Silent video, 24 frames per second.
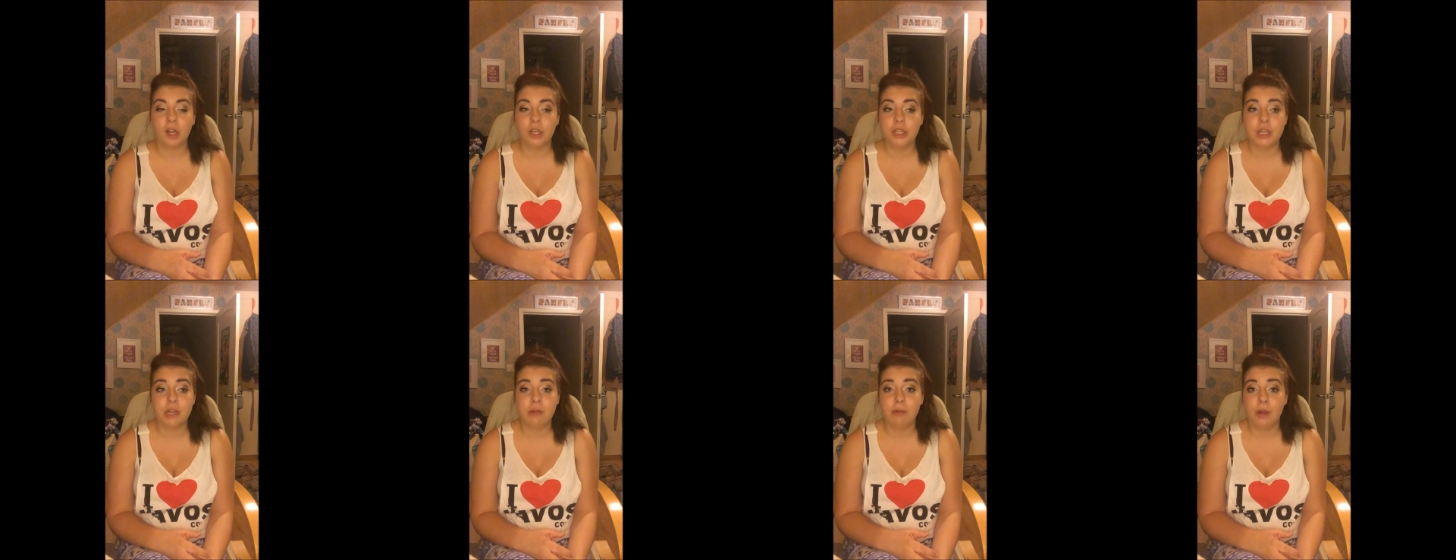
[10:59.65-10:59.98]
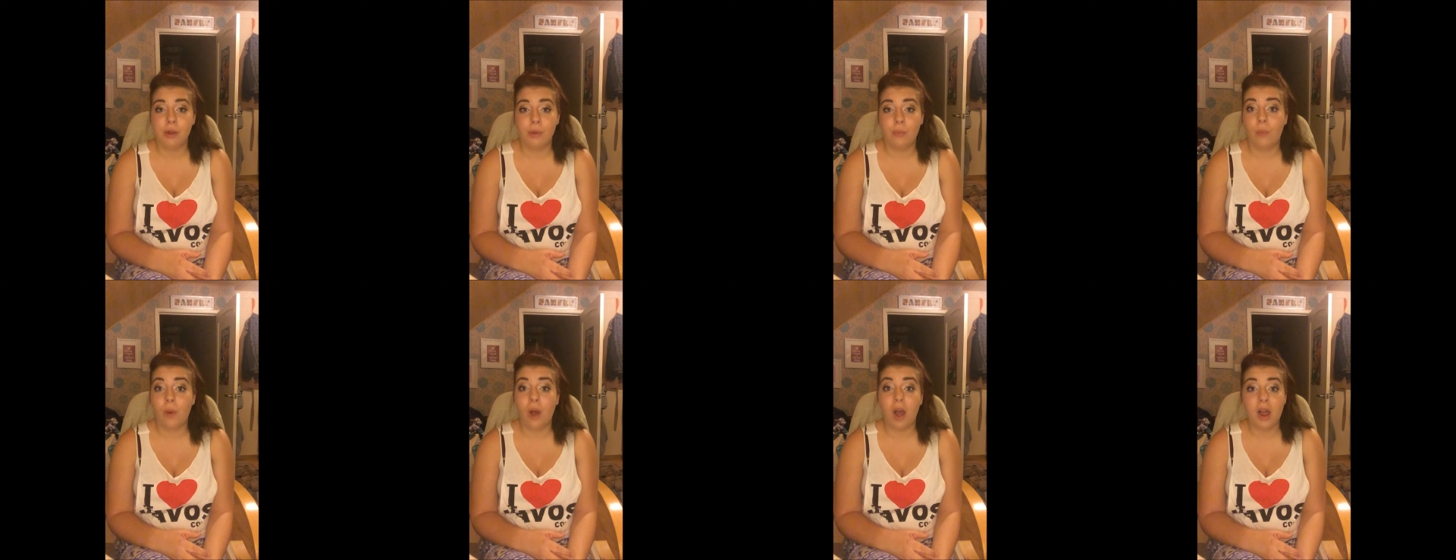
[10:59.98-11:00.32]
I don't
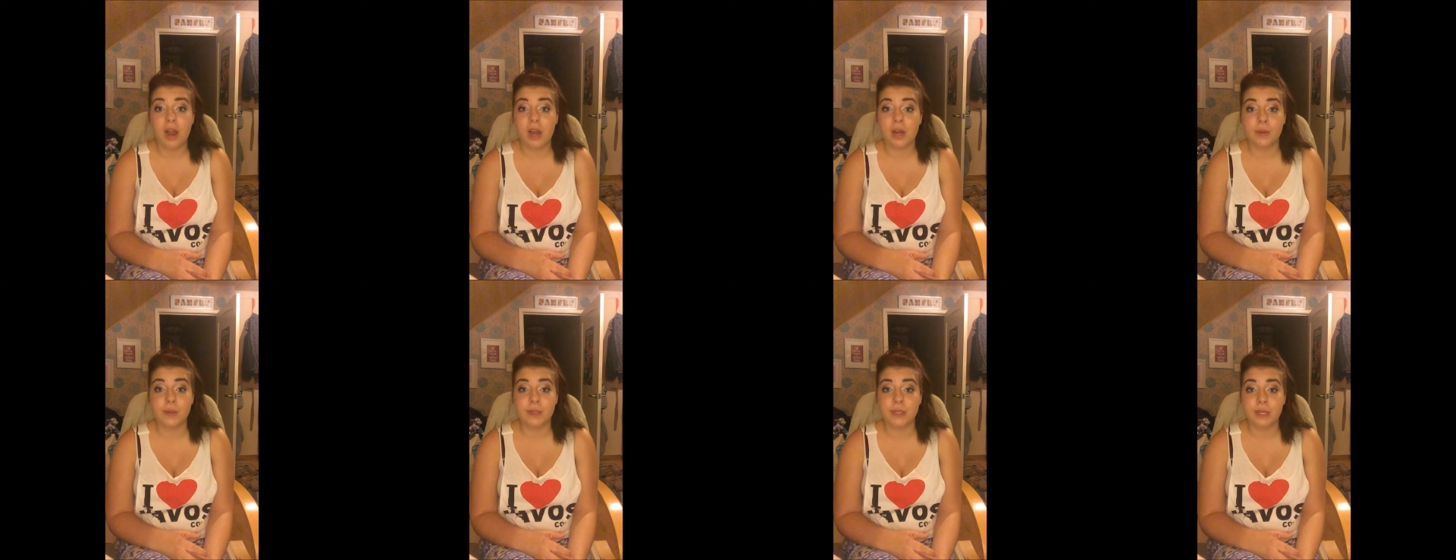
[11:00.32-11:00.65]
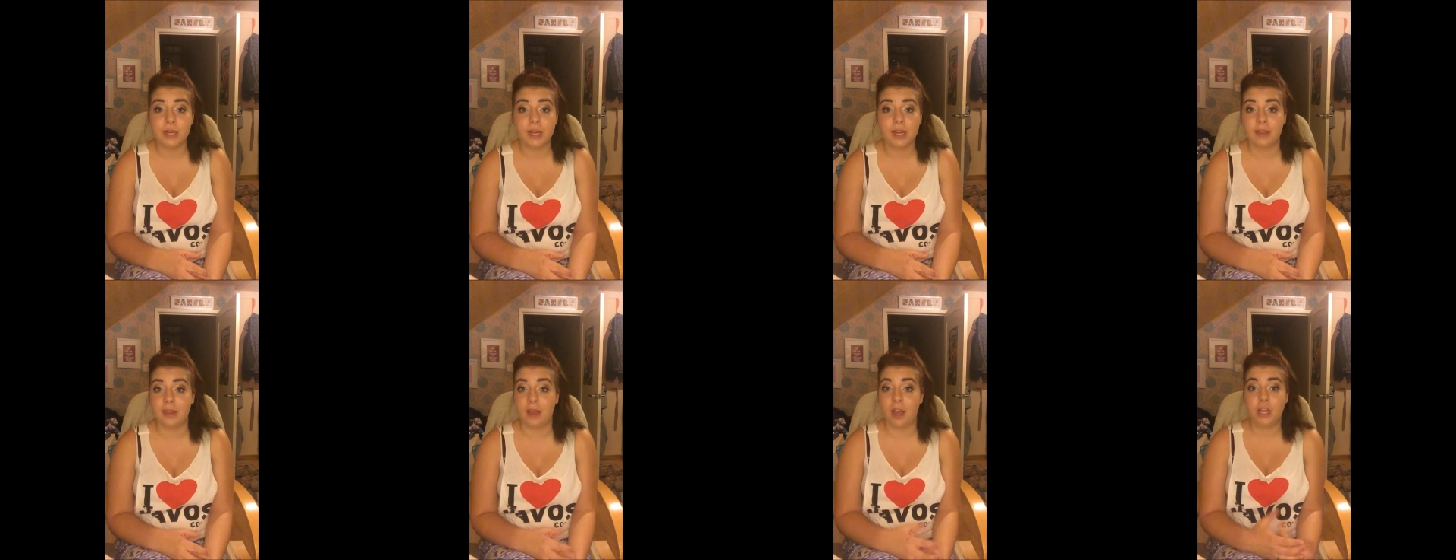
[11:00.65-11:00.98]
know why I was
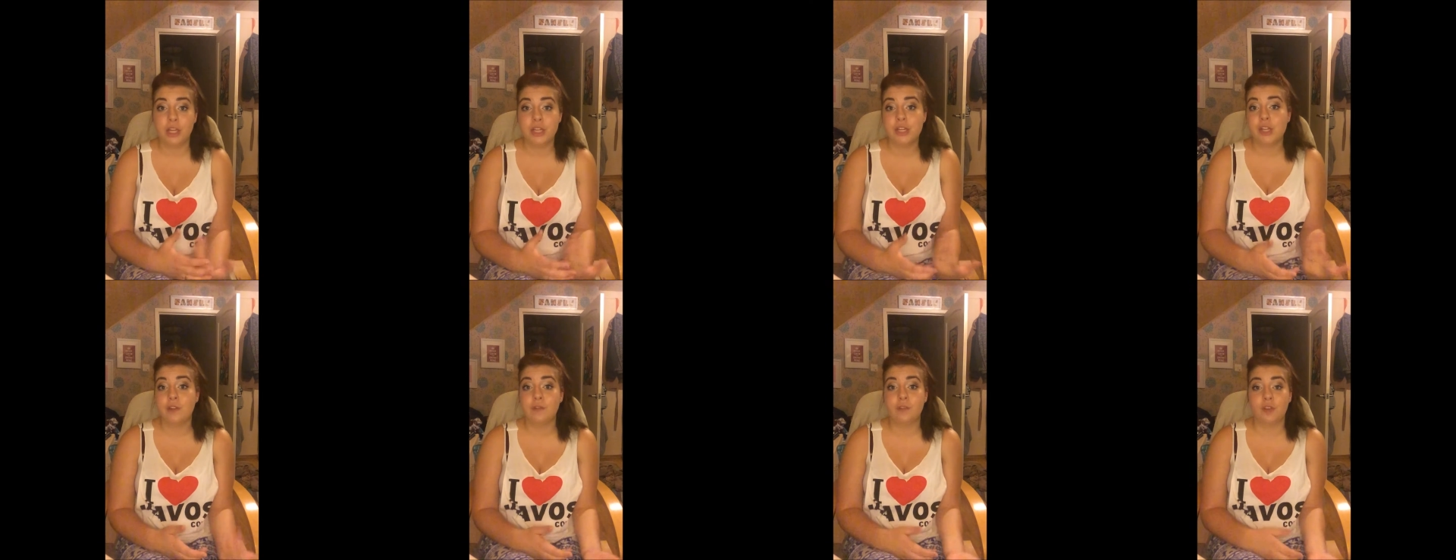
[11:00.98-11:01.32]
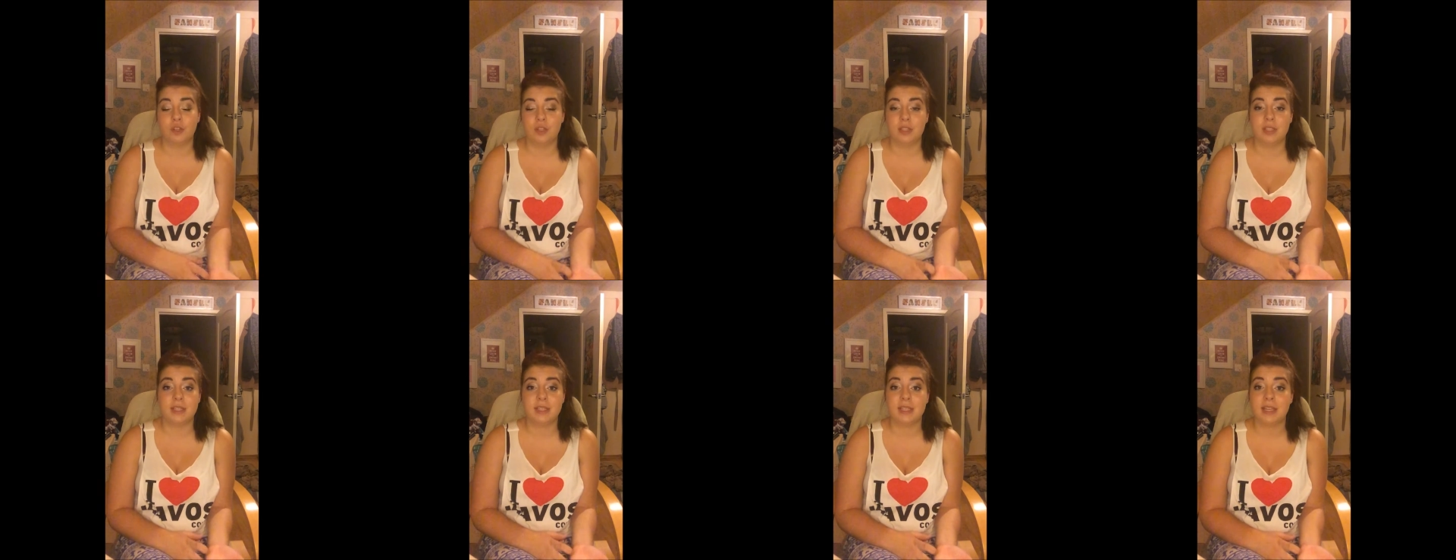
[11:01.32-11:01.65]
doing that. I should have gone to